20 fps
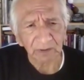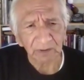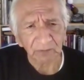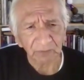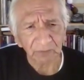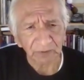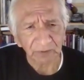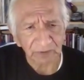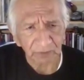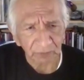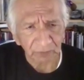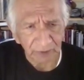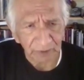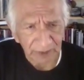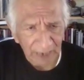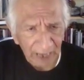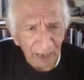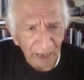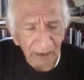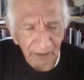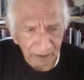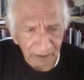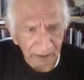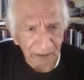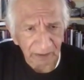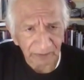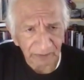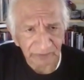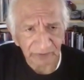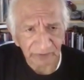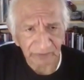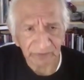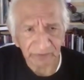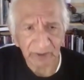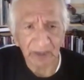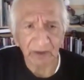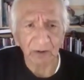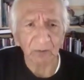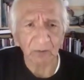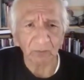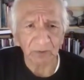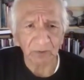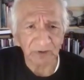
and the reality is that